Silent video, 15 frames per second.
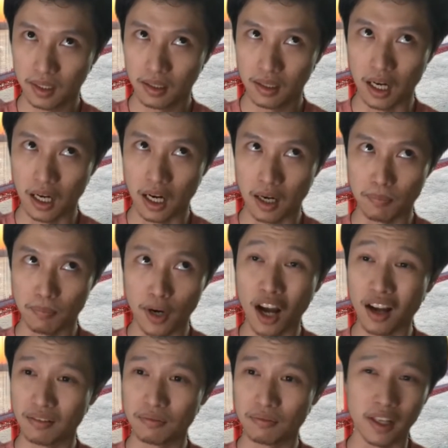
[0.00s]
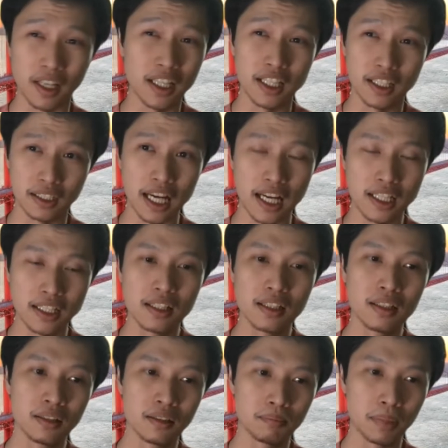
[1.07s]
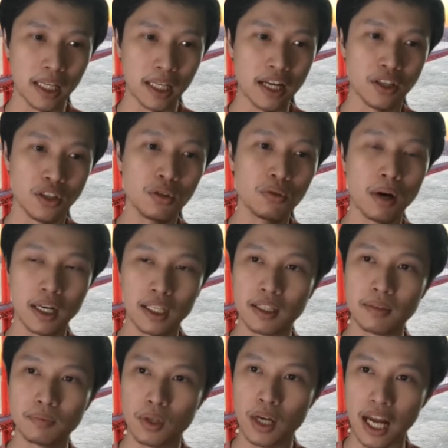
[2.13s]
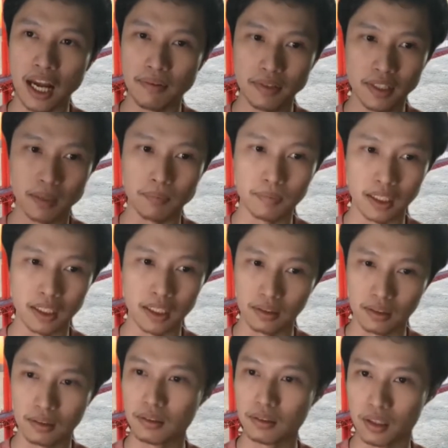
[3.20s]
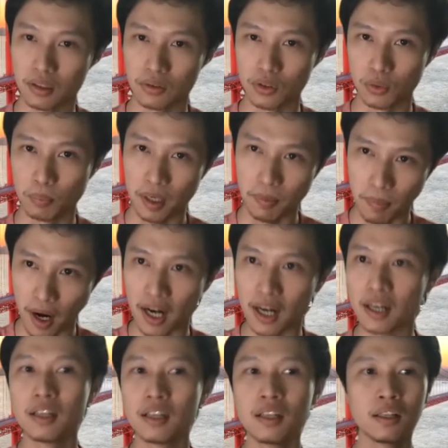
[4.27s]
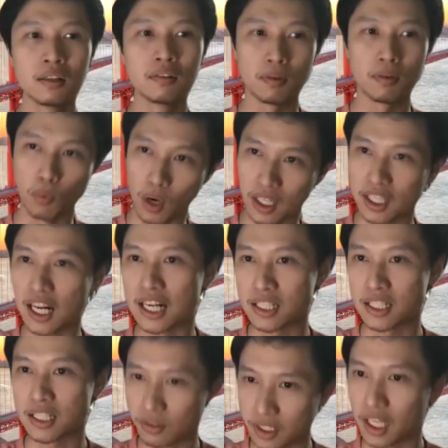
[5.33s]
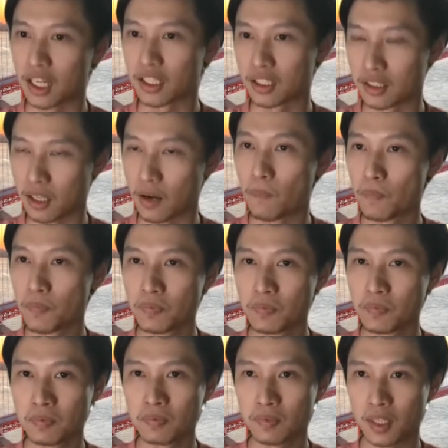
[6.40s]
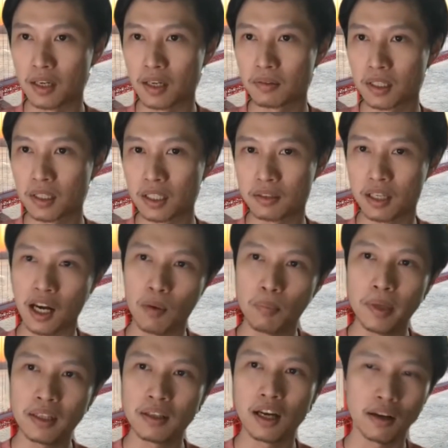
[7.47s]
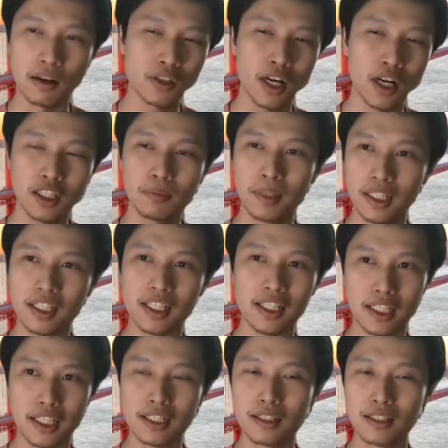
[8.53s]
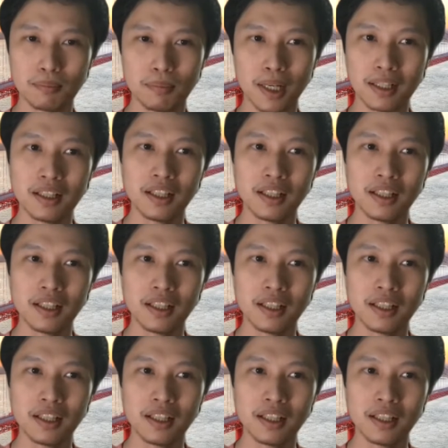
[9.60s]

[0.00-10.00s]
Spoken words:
not very intense, but I do want them to have something, you know, to prepare from one class to the other though. Yeah, and I'll try to be lenient, but